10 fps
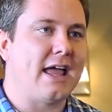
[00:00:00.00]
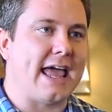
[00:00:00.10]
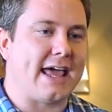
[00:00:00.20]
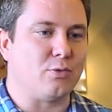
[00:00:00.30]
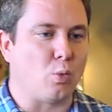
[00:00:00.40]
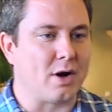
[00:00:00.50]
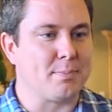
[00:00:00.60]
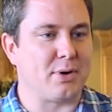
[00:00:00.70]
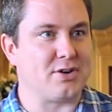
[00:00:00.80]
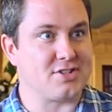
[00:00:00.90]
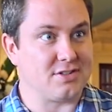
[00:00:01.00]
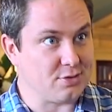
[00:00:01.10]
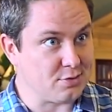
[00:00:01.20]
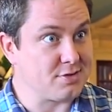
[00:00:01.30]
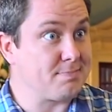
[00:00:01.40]
and one person
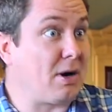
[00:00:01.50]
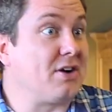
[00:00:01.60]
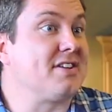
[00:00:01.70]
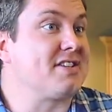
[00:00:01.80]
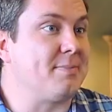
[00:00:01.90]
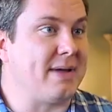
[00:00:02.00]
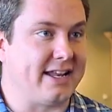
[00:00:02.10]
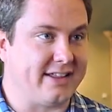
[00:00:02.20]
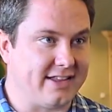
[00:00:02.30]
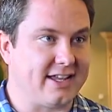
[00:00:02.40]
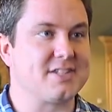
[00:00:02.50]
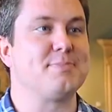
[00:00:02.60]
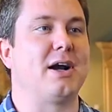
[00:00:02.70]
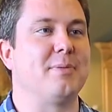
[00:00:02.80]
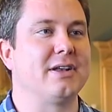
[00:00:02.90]
who's participating in the
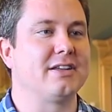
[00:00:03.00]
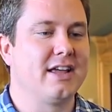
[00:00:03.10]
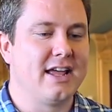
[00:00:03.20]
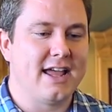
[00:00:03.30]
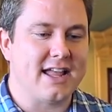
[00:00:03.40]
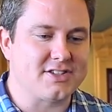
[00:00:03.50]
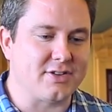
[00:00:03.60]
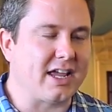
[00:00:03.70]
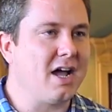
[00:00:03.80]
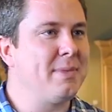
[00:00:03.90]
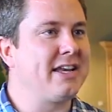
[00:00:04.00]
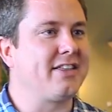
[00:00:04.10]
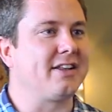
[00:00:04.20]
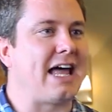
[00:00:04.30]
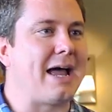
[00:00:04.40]
experiment. And so they come
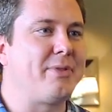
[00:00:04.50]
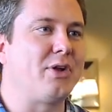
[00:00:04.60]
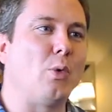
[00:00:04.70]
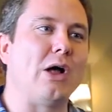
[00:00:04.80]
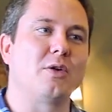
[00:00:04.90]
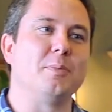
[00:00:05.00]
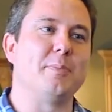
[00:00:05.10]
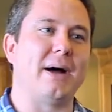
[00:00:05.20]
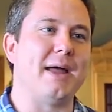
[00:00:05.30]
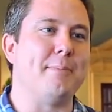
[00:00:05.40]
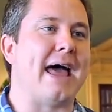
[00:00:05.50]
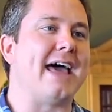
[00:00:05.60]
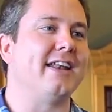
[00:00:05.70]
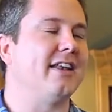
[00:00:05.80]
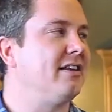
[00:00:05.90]
into the lab and they're welcomed by a
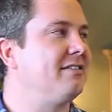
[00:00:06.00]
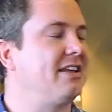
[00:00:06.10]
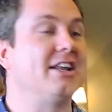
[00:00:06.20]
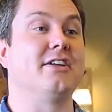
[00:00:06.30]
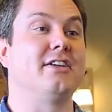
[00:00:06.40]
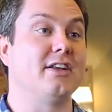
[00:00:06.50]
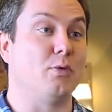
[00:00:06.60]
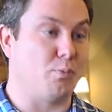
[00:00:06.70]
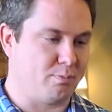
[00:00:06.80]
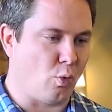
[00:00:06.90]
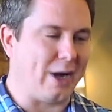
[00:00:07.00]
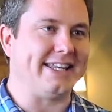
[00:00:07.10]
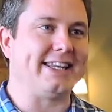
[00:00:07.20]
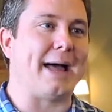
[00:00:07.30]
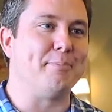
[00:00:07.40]
man in a
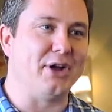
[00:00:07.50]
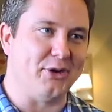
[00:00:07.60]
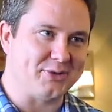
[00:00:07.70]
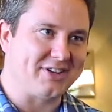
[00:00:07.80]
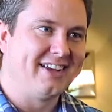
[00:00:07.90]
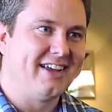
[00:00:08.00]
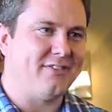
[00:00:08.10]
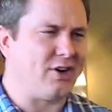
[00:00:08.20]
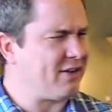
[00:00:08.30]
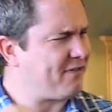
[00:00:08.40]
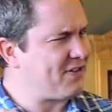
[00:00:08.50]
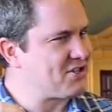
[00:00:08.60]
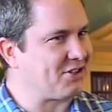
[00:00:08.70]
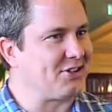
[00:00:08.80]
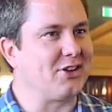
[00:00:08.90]
white lab coat, very
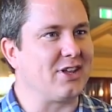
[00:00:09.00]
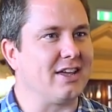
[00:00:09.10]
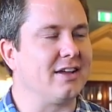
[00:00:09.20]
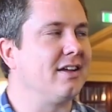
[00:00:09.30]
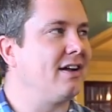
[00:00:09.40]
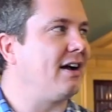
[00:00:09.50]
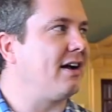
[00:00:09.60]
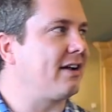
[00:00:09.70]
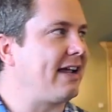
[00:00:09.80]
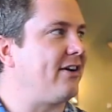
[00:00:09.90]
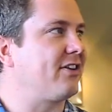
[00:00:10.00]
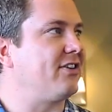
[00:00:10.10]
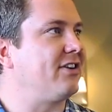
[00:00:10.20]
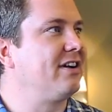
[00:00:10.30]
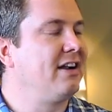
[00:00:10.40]
official looking
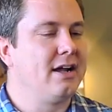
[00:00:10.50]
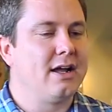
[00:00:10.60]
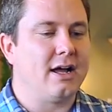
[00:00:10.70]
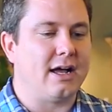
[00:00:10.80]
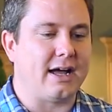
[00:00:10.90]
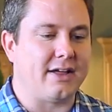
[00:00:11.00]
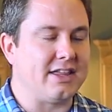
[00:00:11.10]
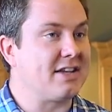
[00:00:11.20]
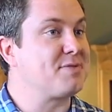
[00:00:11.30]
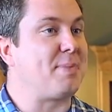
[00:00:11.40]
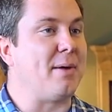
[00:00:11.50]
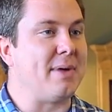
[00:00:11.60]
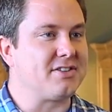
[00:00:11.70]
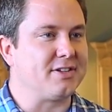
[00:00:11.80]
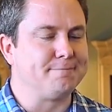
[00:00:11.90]
character, the
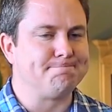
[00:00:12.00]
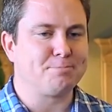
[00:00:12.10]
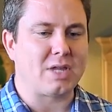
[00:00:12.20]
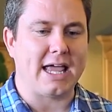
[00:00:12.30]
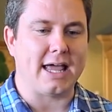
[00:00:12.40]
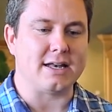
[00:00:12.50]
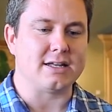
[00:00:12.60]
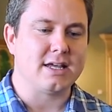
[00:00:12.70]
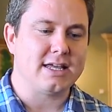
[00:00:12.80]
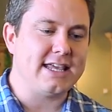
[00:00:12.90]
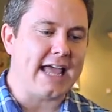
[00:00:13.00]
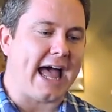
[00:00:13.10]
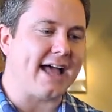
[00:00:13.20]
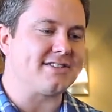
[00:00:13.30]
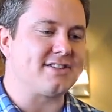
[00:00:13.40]
experimenter. And he
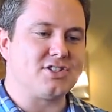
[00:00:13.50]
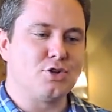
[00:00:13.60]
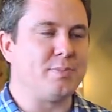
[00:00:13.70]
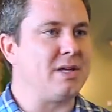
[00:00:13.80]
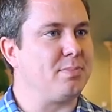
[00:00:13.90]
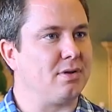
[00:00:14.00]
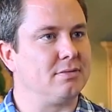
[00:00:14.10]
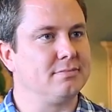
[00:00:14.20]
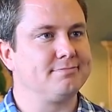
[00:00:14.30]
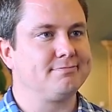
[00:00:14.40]
has the two people